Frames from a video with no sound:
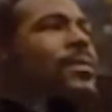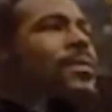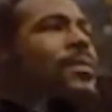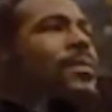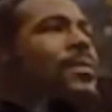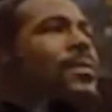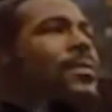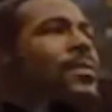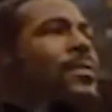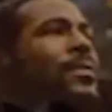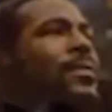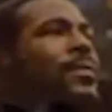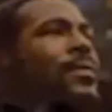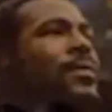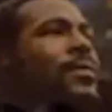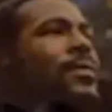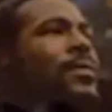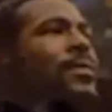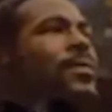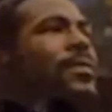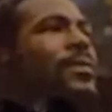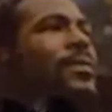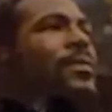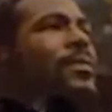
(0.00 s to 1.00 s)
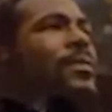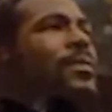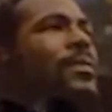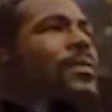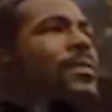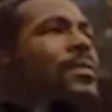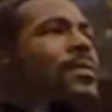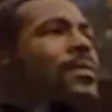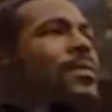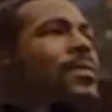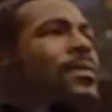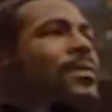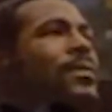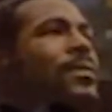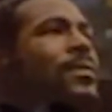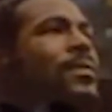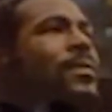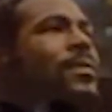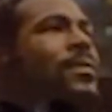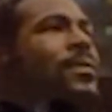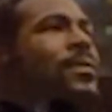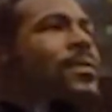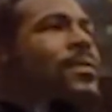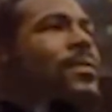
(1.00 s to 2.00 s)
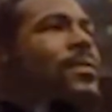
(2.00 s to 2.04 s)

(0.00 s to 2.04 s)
[no speech]